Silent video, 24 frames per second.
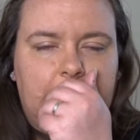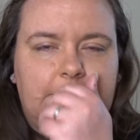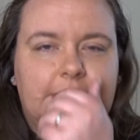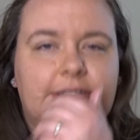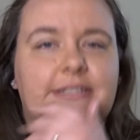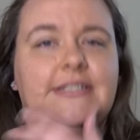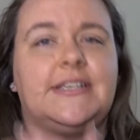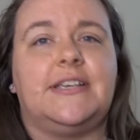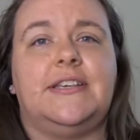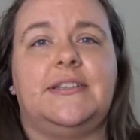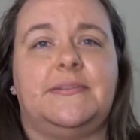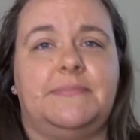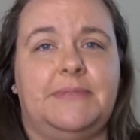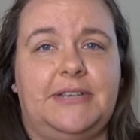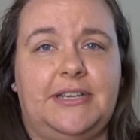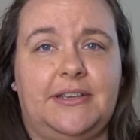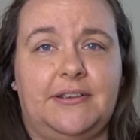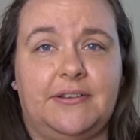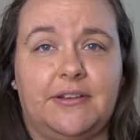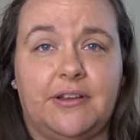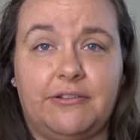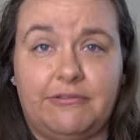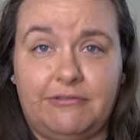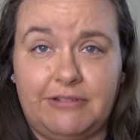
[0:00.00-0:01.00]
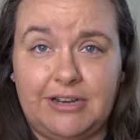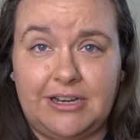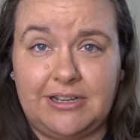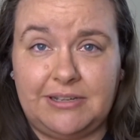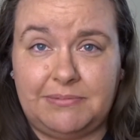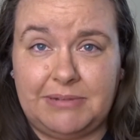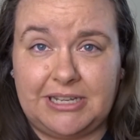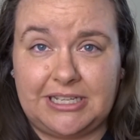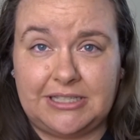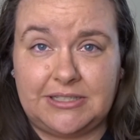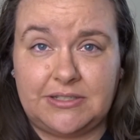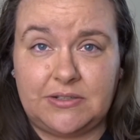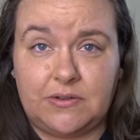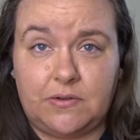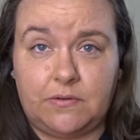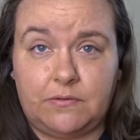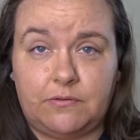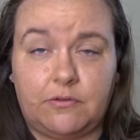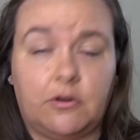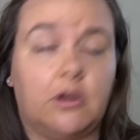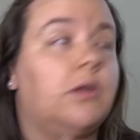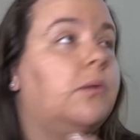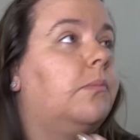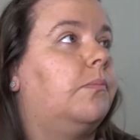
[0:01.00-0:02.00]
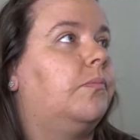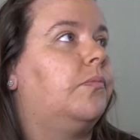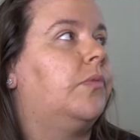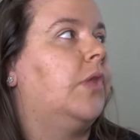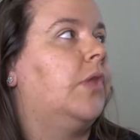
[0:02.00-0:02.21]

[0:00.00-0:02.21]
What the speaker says: Excuse me, I've got a really bad sore throat.